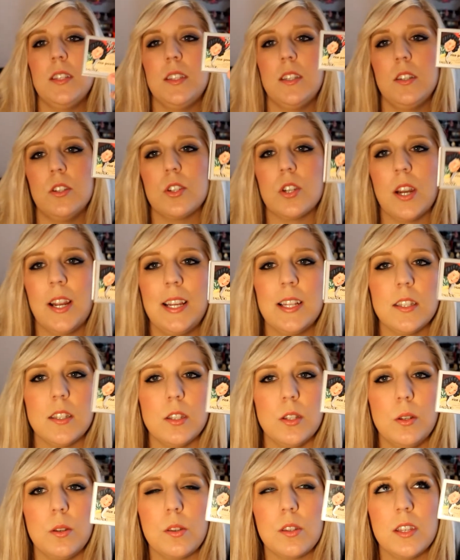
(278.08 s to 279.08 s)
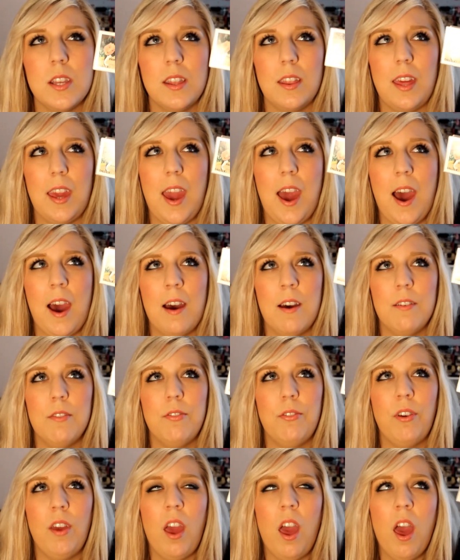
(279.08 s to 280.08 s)
is in translucent. They
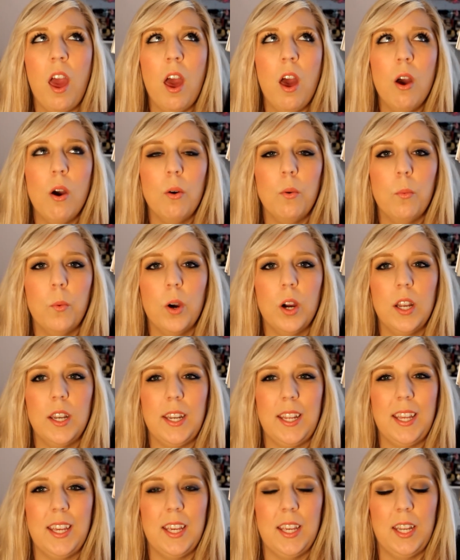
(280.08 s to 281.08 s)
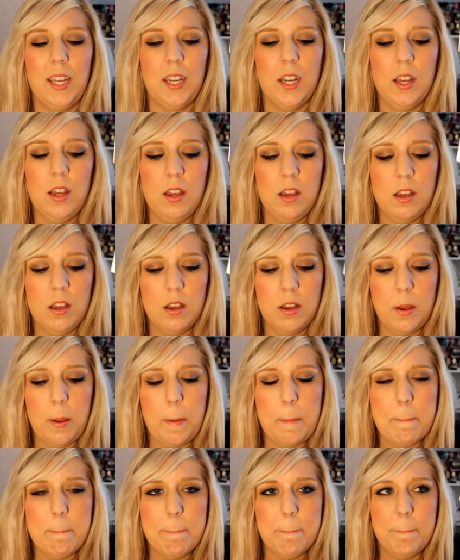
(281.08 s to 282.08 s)
have one in
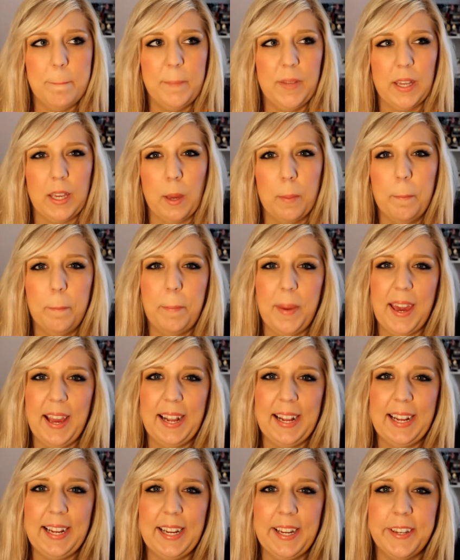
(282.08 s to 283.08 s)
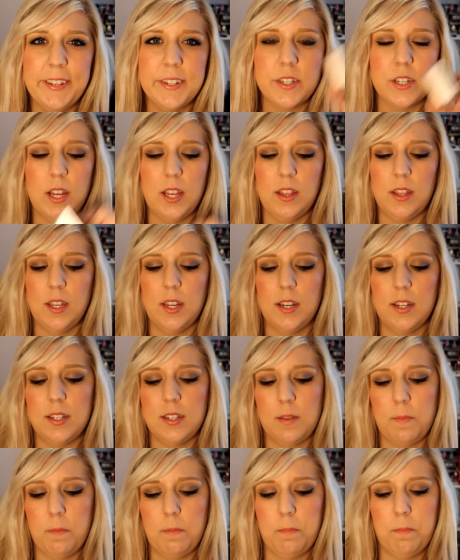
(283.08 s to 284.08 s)
like a beige, and then
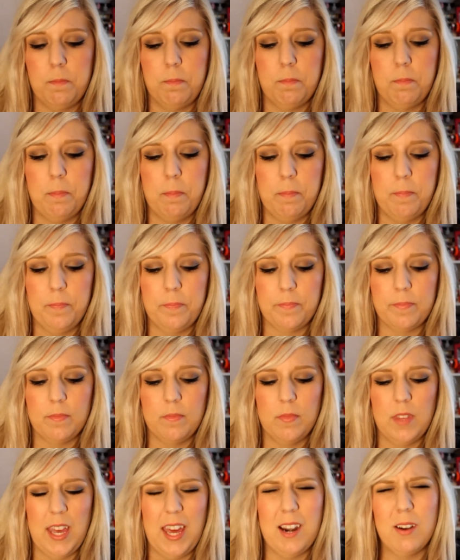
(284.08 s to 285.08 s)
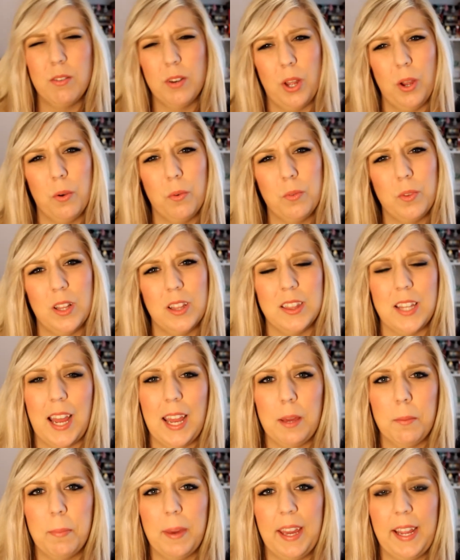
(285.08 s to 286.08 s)
I don't know, a
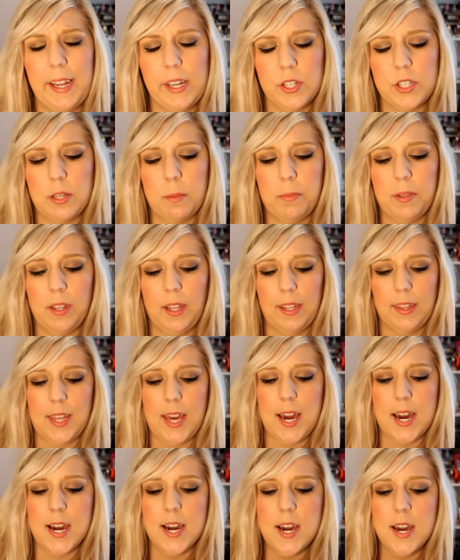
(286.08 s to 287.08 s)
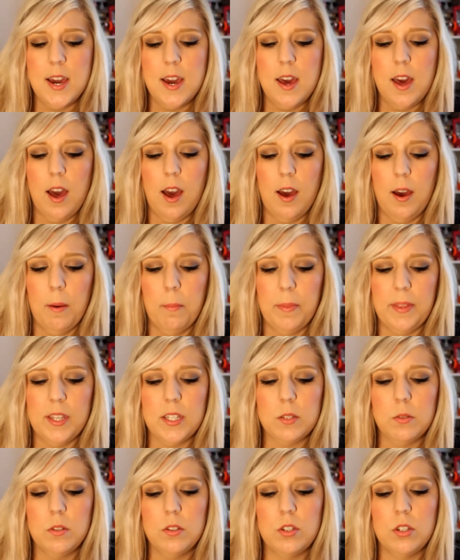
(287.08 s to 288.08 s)
light beige, something like that. But
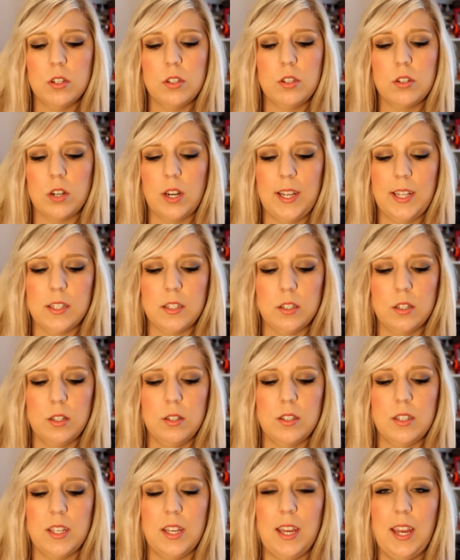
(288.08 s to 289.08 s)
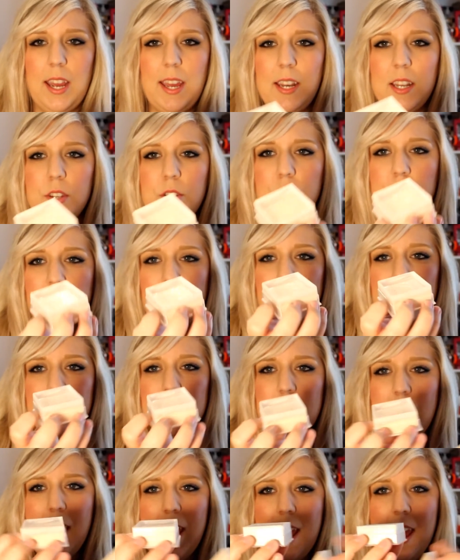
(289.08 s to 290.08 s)
this one's just translucent, and it's
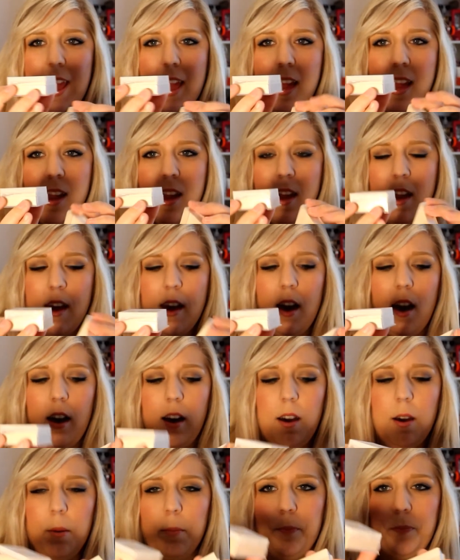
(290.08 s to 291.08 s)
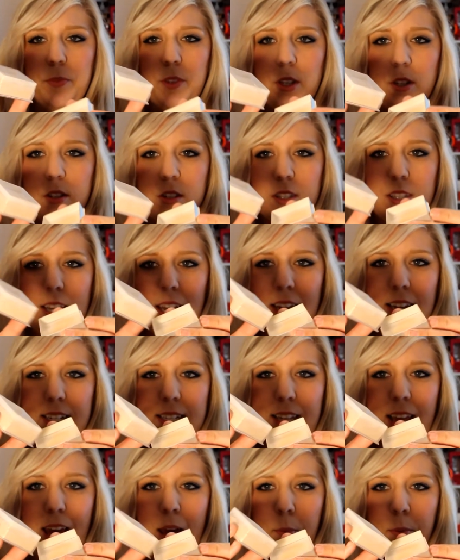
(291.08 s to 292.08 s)
just a you just kind of
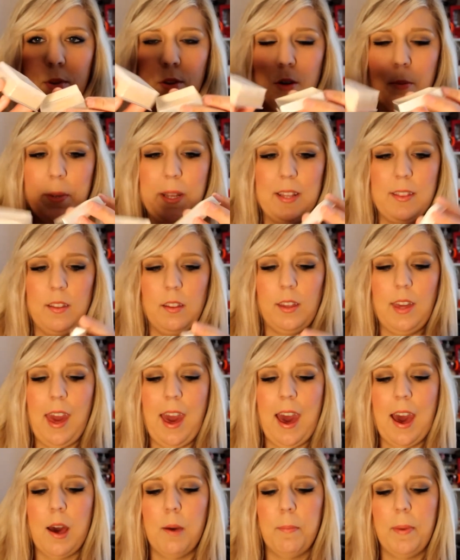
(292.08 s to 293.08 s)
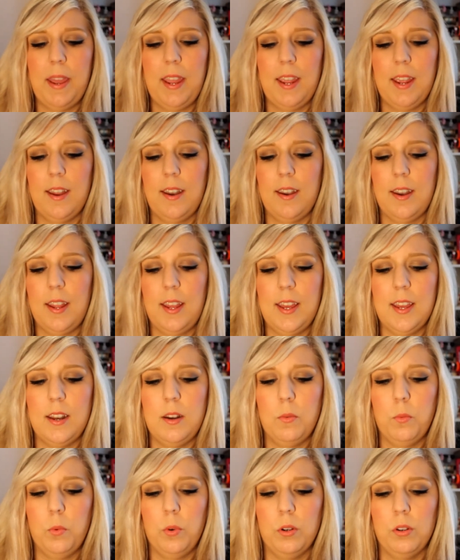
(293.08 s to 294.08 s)
tap a little bit in the cap and
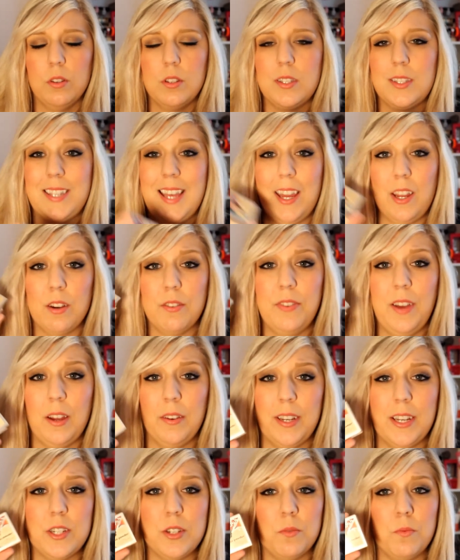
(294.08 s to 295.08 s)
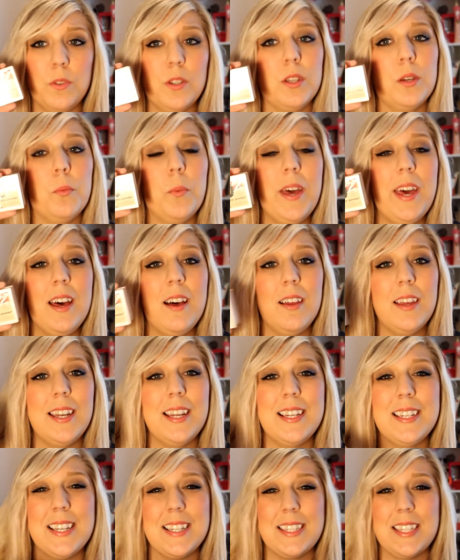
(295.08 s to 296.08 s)
it will set your foundation really well, and
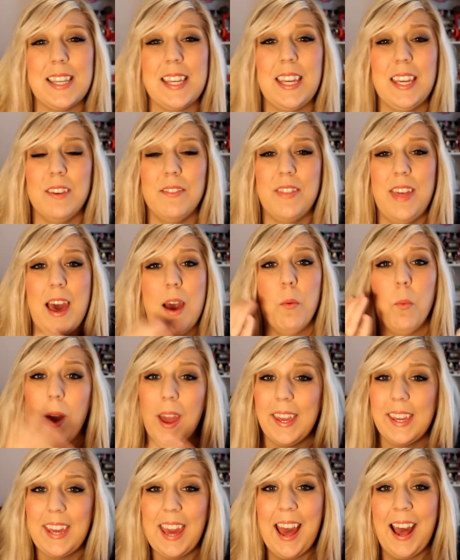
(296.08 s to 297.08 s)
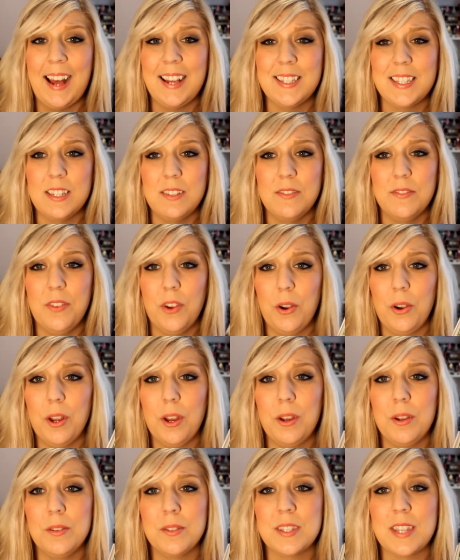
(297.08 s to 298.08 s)
it doesn't give that white cast in
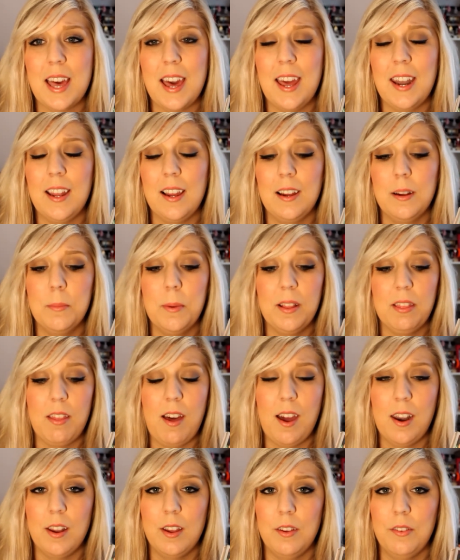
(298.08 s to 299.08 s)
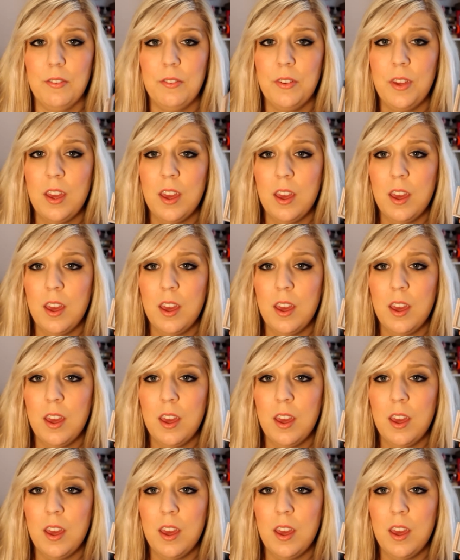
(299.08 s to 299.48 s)
photos that a lot of